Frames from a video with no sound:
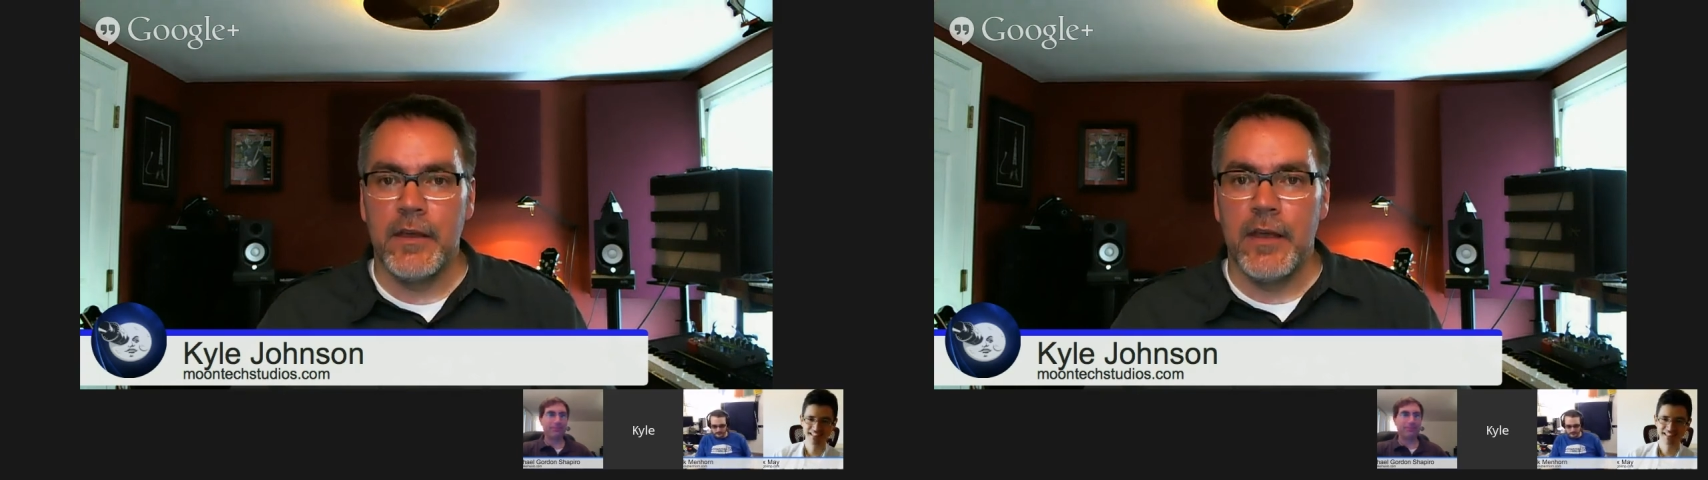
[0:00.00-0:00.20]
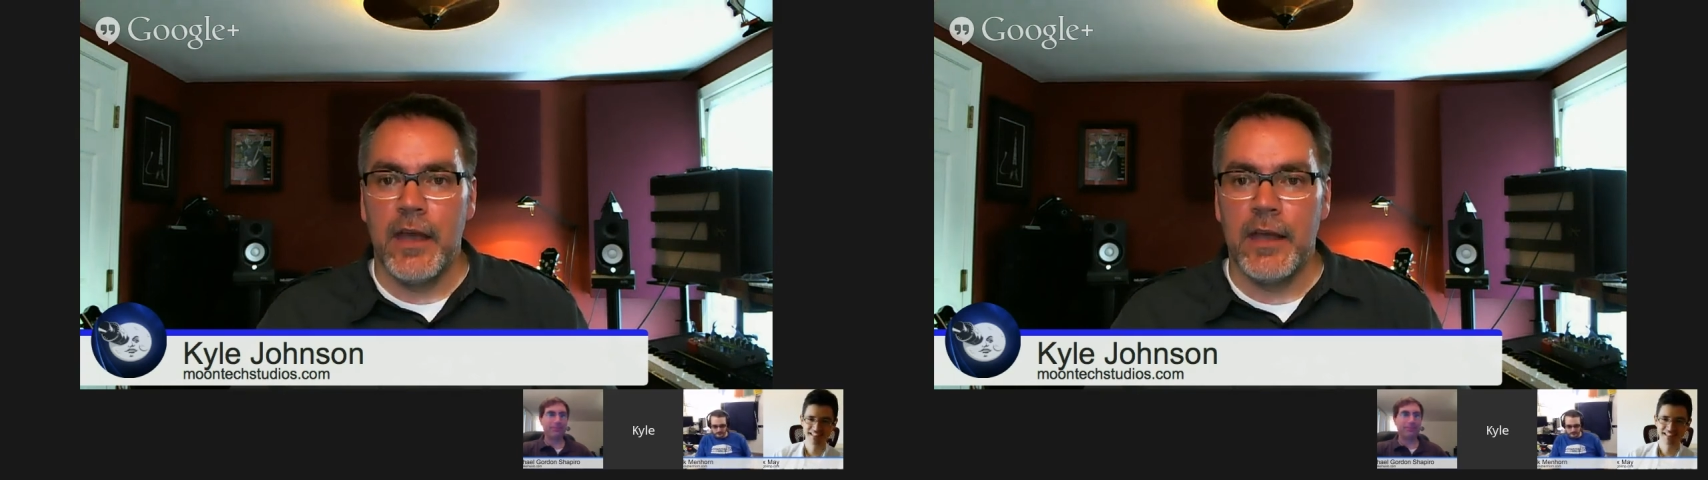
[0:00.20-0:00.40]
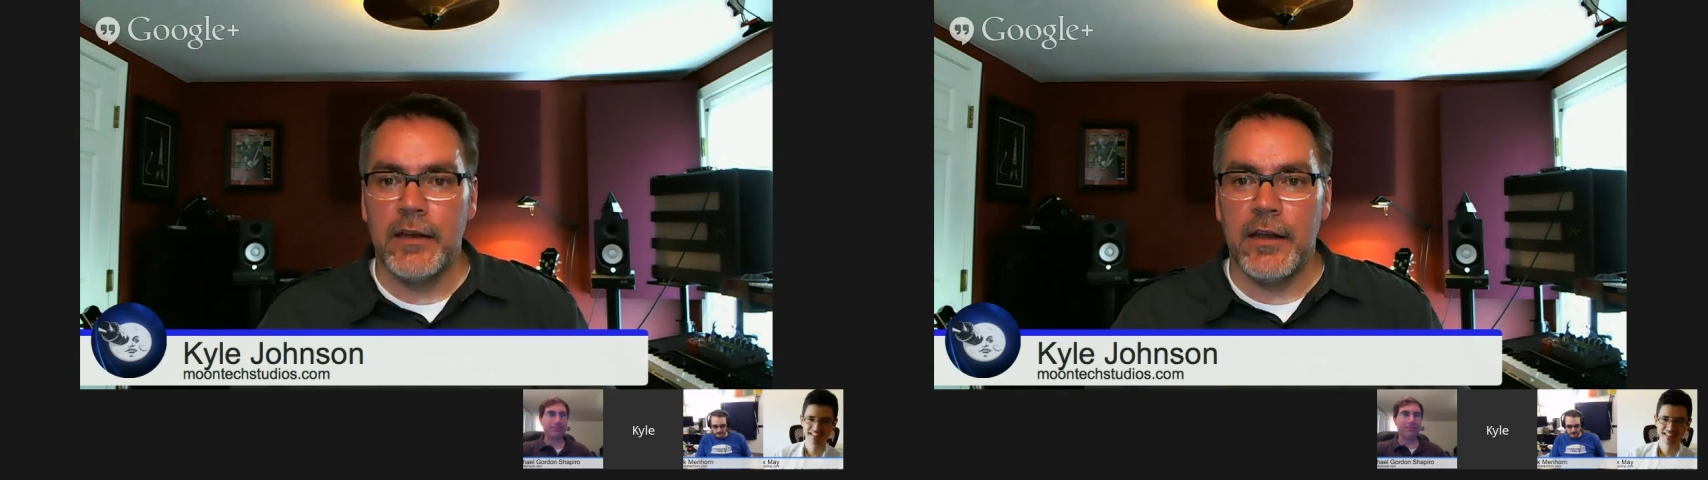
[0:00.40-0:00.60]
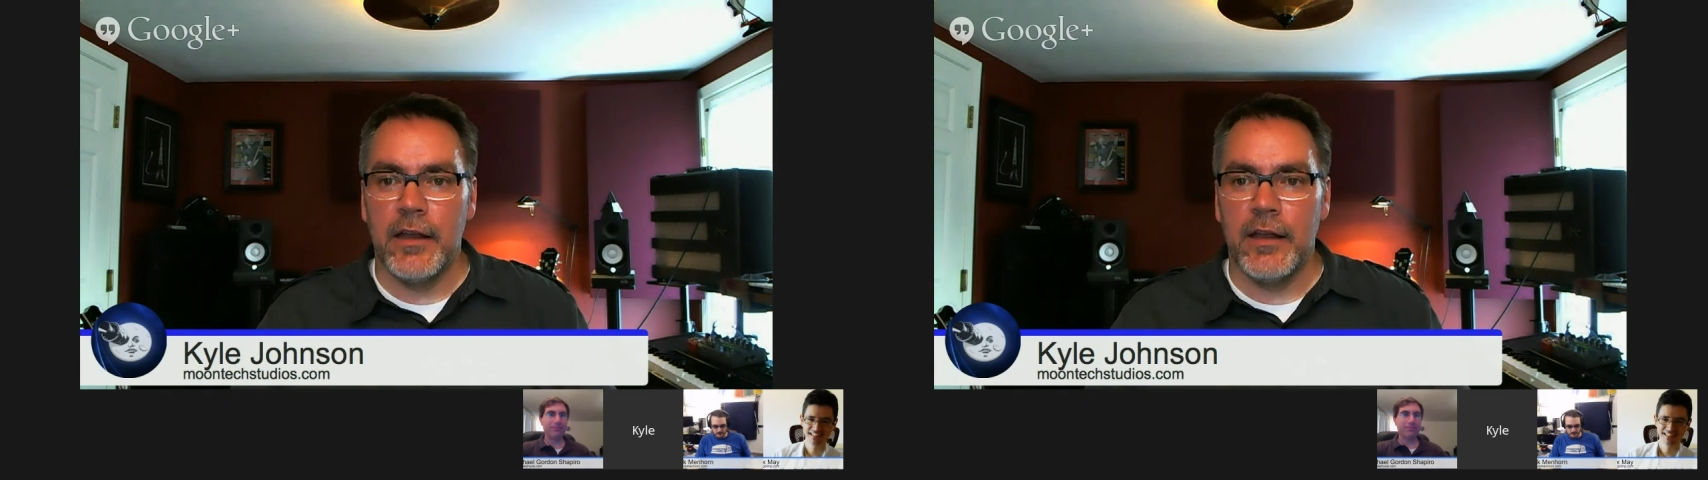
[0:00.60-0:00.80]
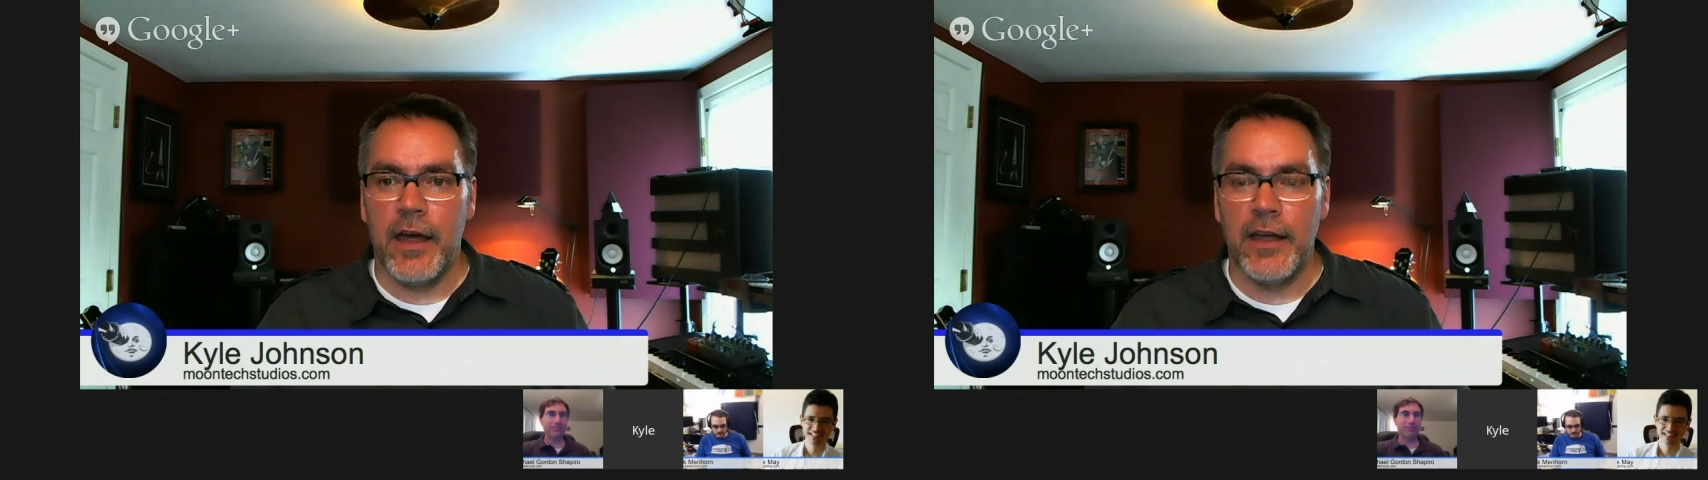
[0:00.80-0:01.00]
And
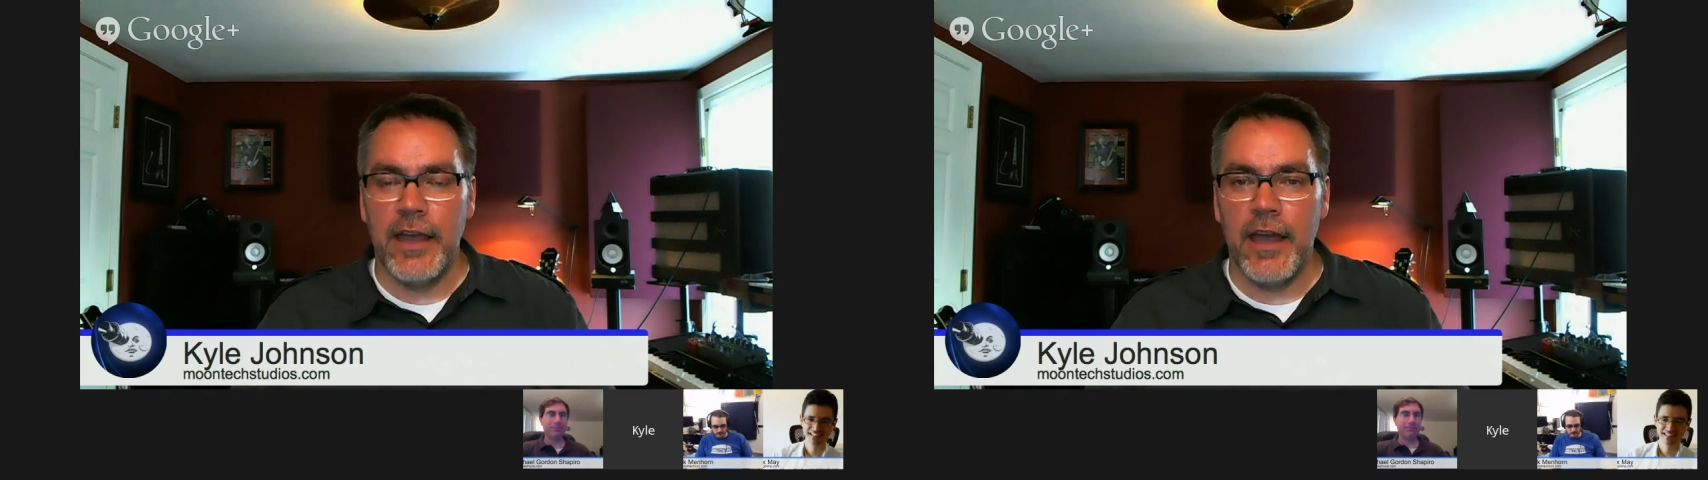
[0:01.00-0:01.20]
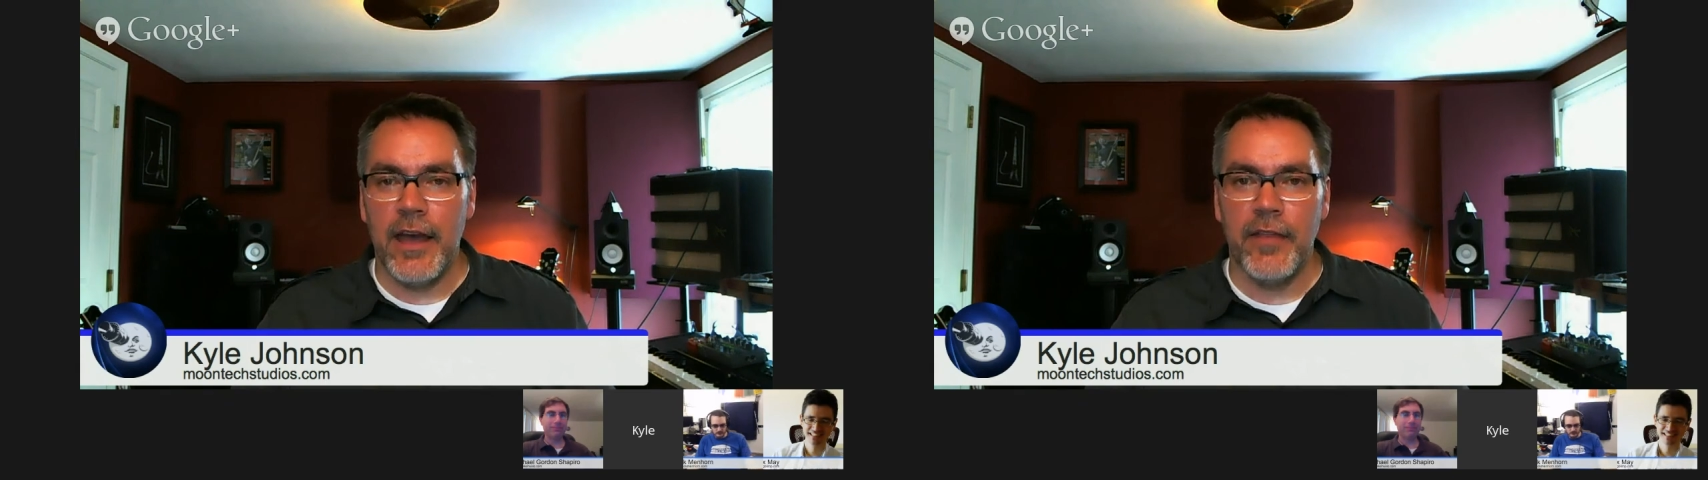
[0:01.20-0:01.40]
yeah,